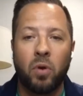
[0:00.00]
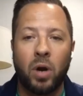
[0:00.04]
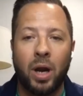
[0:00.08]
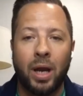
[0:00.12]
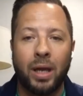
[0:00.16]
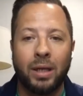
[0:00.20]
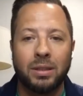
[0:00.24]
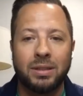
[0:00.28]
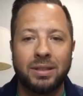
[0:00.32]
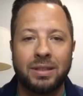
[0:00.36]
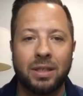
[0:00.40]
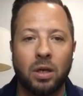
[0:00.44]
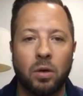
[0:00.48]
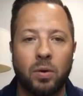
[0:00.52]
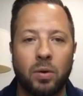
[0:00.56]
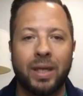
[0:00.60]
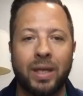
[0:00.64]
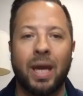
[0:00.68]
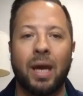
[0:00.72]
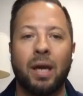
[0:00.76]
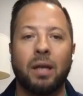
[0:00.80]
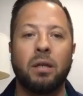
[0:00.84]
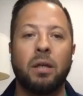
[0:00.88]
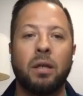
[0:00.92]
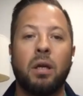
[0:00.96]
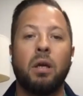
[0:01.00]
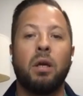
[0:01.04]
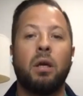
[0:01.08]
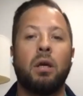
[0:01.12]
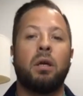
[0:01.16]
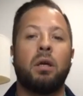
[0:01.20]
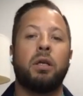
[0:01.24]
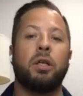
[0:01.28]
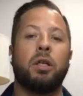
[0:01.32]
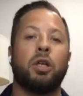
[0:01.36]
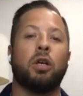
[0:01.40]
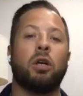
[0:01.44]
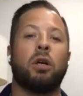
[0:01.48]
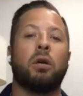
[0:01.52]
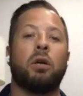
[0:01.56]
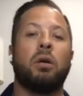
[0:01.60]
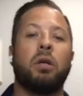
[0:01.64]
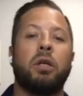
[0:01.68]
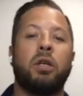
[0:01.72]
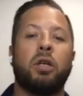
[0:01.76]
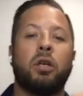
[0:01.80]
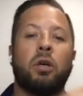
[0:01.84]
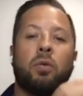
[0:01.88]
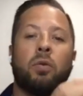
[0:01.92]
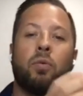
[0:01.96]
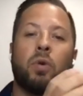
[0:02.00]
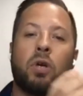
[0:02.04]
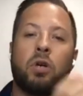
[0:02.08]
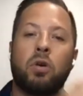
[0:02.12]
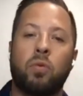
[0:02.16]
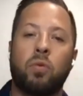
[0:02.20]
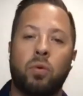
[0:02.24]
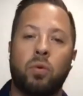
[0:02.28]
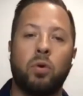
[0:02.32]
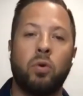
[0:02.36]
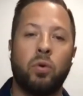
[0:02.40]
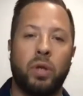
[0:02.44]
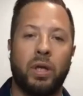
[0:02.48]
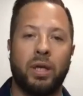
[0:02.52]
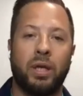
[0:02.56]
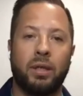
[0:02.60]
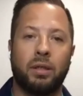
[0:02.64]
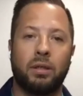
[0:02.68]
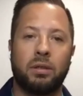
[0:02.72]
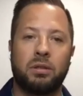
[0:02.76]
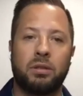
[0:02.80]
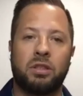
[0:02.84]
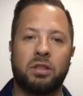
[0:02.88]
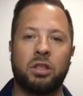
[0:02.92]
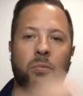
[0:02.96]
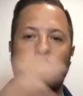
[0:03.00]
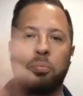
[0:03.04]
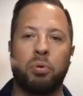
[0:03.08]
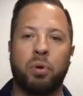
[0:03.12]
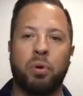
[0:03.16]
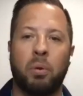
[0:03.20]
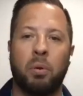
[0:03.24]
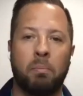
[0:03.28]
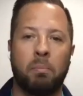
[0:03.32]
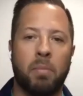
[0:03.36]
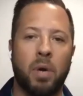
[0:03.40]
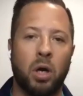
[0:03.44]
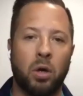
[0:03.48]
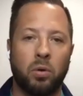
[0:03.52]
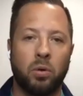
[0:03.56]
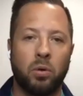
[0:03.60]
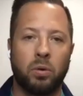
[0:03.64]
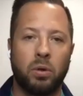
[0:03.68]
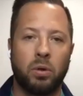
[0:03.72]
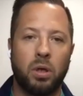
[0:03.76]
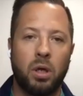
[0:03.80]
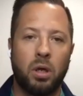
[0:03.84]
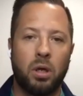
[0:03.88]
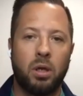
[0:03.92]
Right. So, again, you're, you're recruiting to promote